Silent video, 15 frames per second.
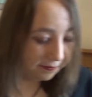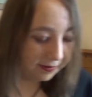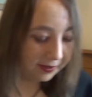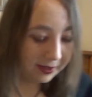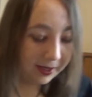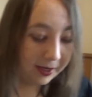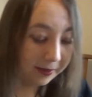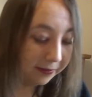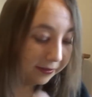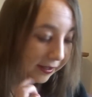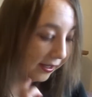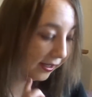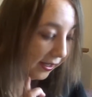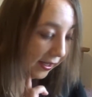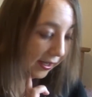And
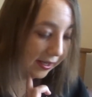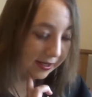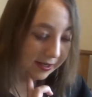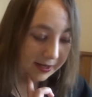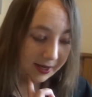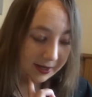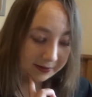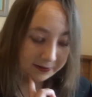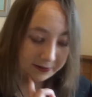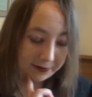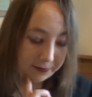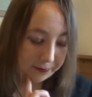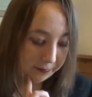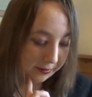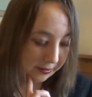the
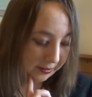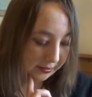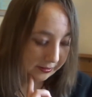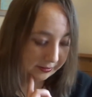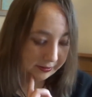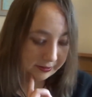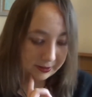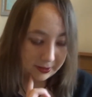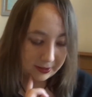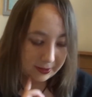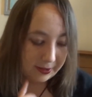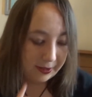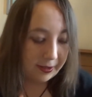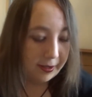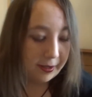next one
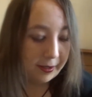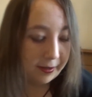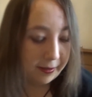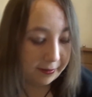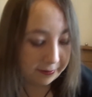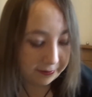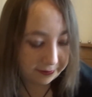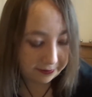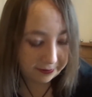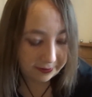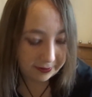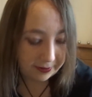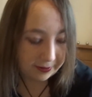is